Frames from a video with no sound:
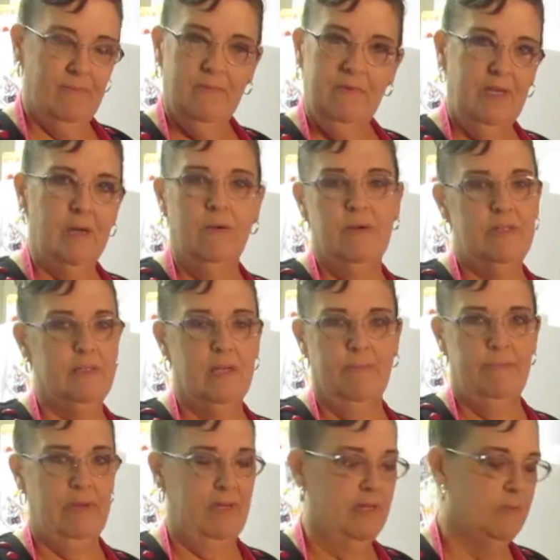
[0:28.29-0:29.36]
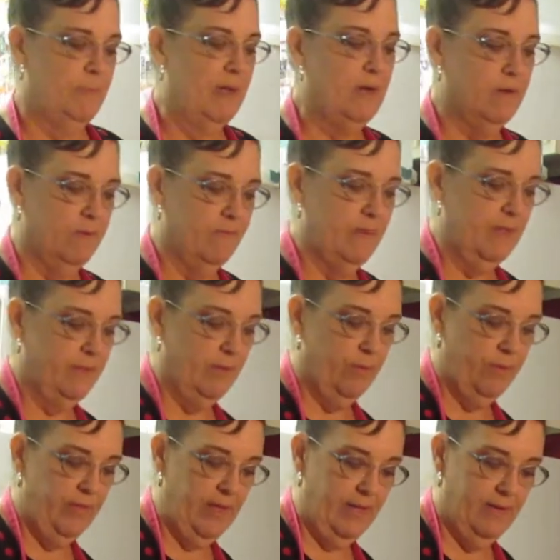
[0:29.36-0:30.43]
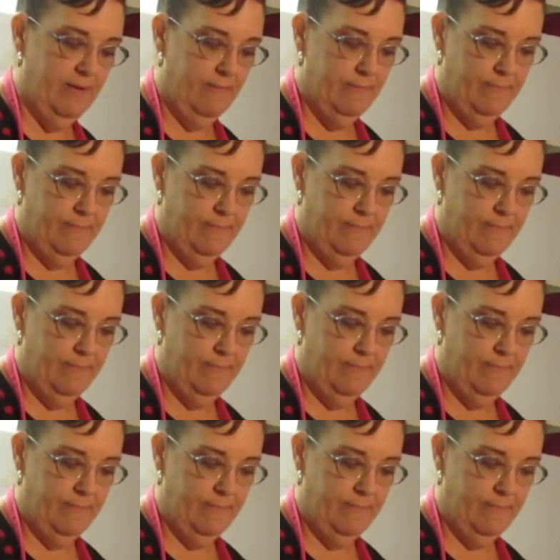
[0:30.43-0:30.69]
you know, it's better that they're thin.